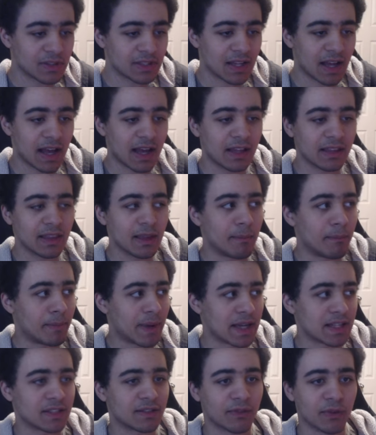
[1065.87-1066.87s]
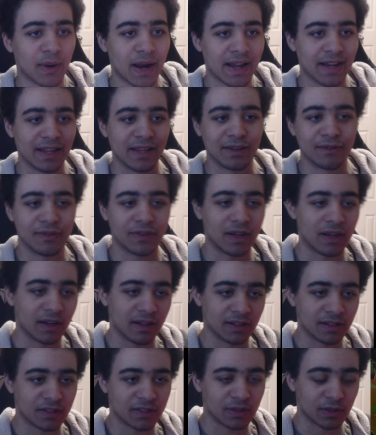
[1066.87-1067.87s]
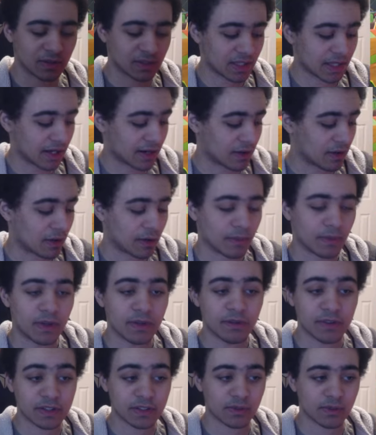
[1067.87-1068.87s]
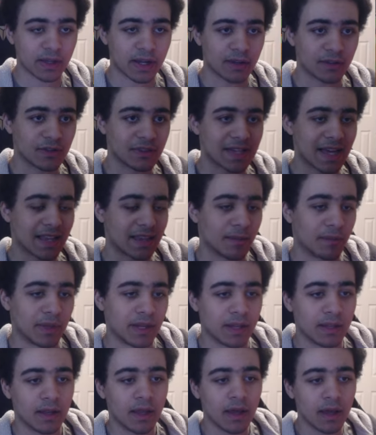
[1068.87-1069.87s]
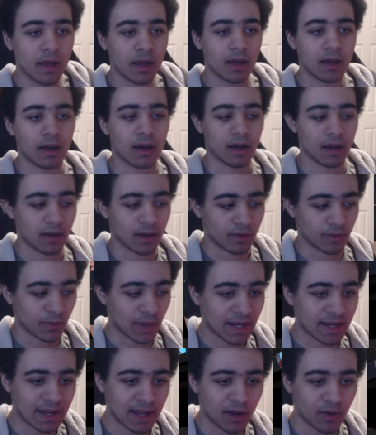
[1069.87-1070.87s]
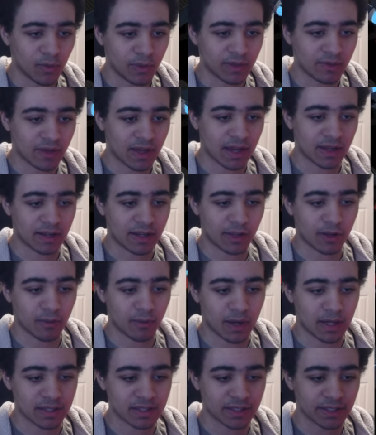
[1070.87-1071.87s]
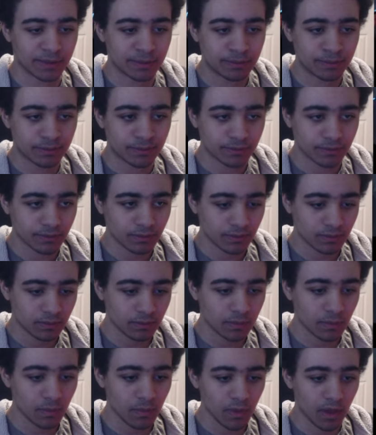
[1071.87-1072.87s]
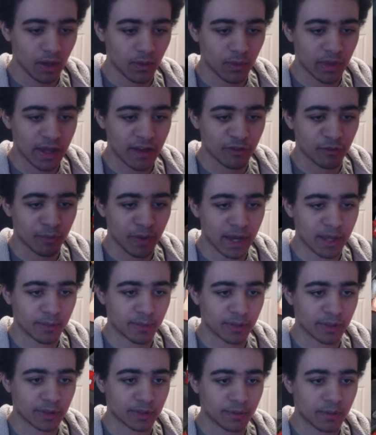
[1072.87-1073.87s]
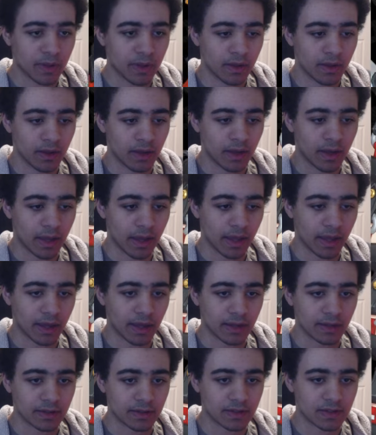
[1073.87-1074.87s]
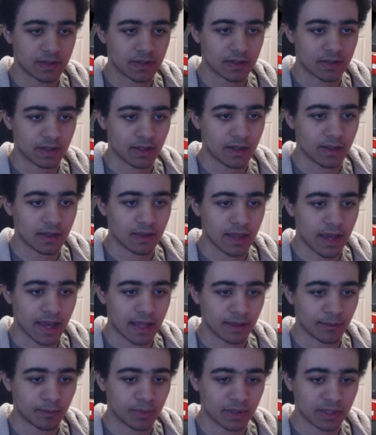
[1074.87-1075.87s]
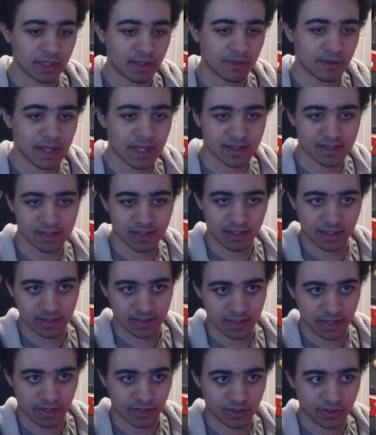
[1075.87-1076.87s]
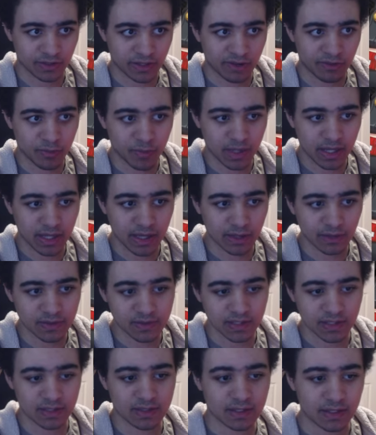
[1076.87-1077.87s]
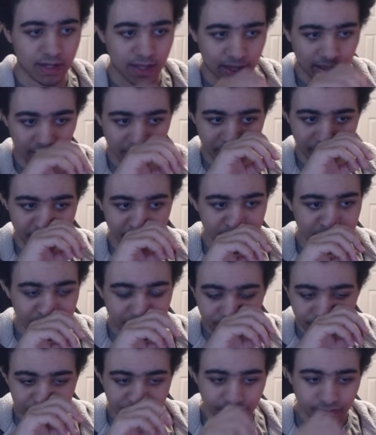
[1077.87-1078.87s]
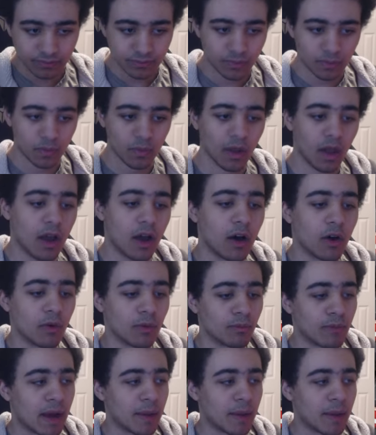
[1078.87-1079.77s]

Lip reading: not the best variety of assault or physical characters at the minute. Right now, we've got Nekomata, we have Piper, and I believe that's it, actually. Everybody else is an element. Oh, my